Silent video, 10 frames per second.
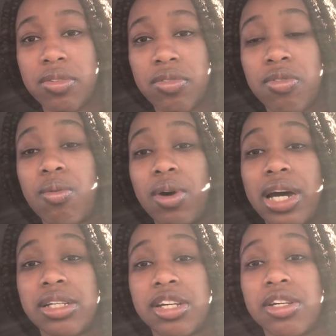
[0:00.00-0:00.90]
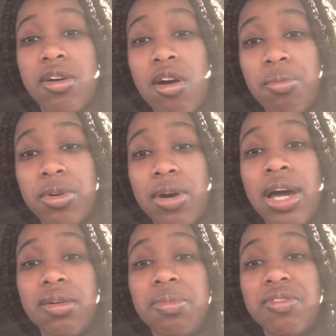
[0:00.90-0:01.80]
for what I said to harm you. I
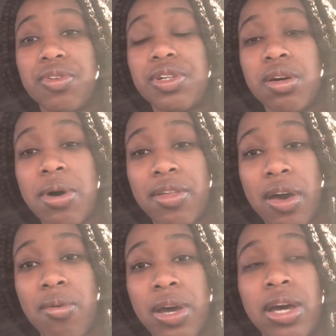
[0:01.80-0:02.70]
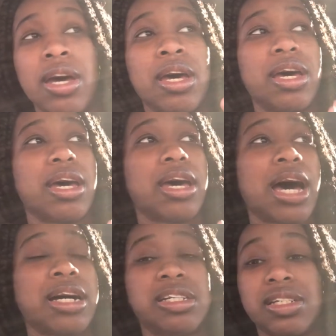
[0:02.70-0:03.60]
didn't mean for it to come out that way.
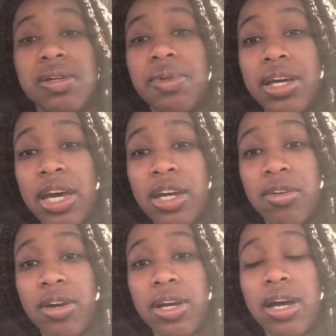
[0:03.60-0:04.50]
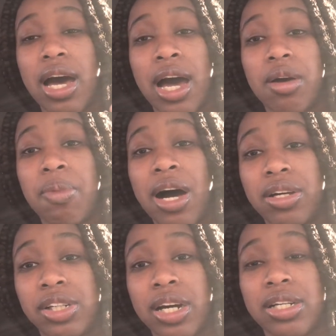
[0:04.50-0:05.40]
I said something ignorant. I
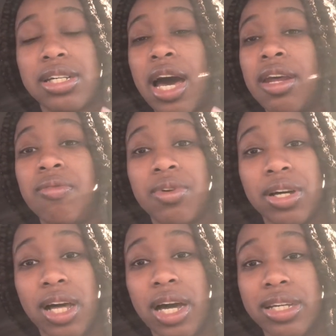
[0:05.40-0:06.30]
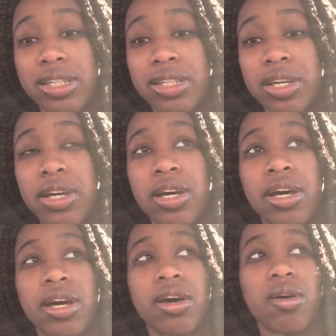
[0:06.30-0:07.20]
apologize. I didn't realize
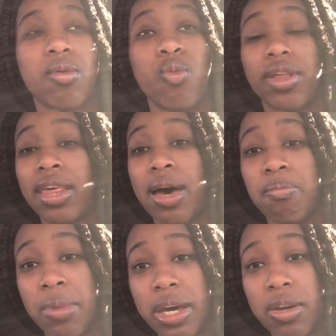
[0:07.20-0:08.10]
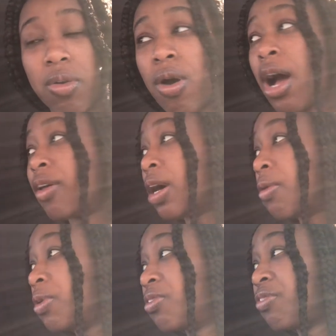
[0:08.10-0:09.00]
what that meant or how that
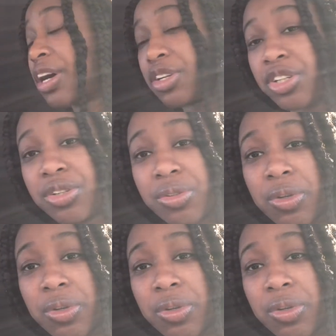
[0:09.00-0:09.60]
would affect you.